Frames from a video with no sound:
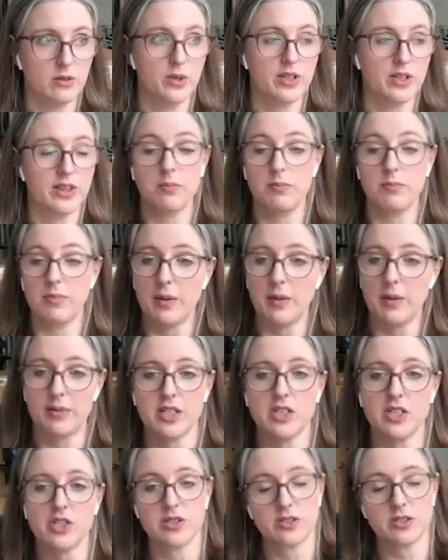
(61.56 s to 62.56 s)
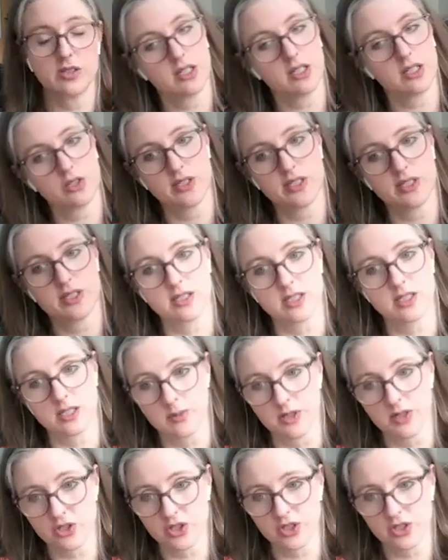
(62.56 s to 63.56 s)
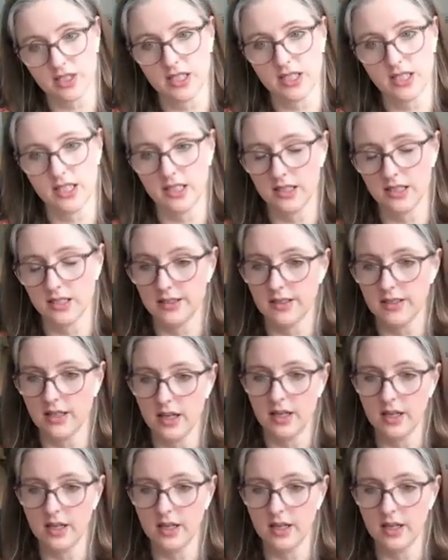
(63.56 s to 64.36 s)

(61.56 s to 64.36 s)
with the population increases, especially in